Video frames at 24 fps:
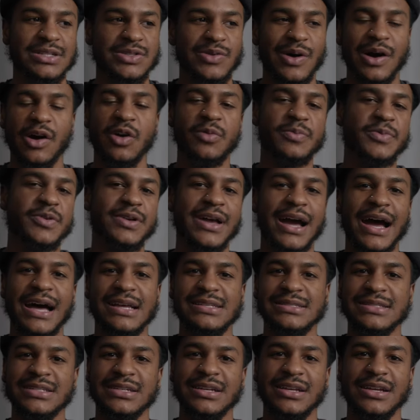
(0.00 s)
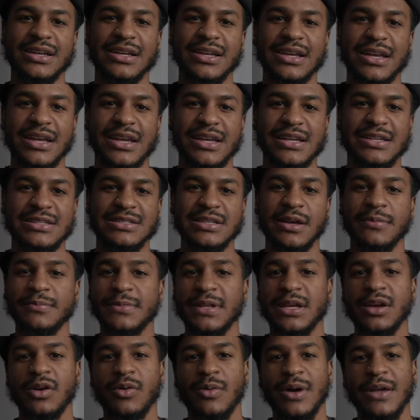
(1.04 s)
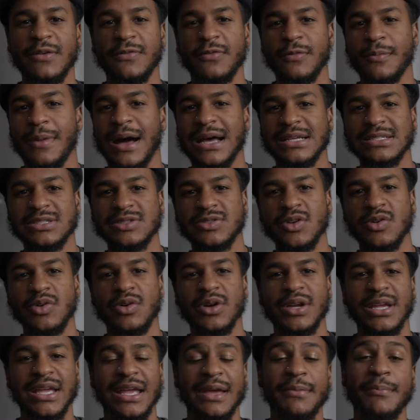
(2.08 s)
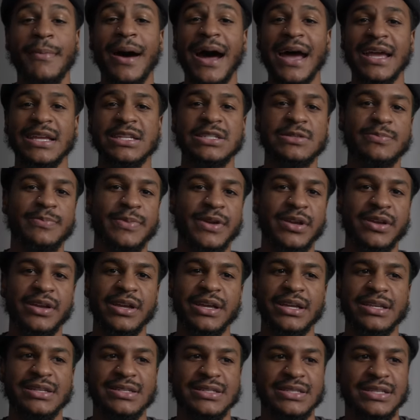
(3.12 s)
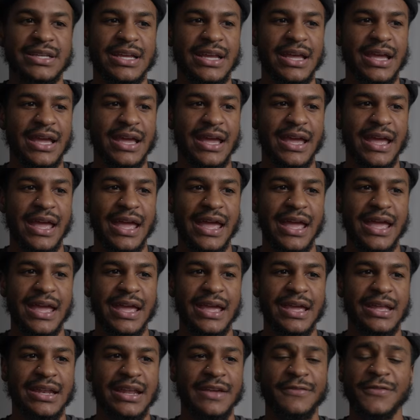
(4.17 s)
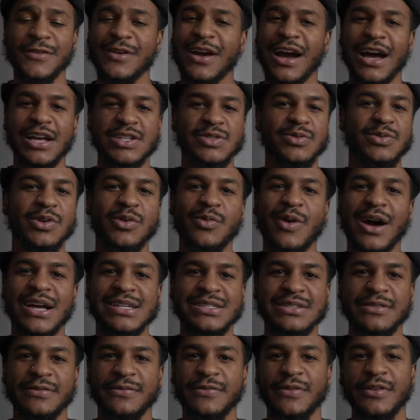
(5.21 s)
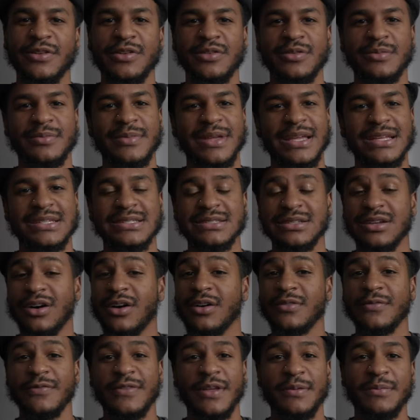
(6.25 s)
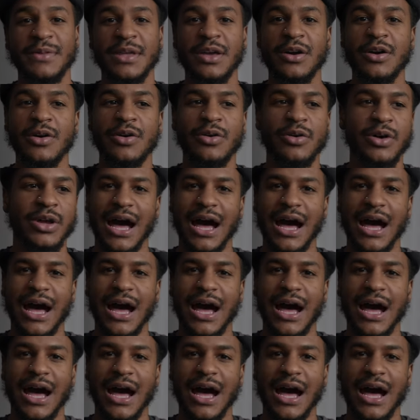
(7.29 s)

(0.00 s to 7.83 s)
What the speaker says: So I hope you guys took something away from my story and my experience. And if you guys want to watch the film, it's on Vimeo.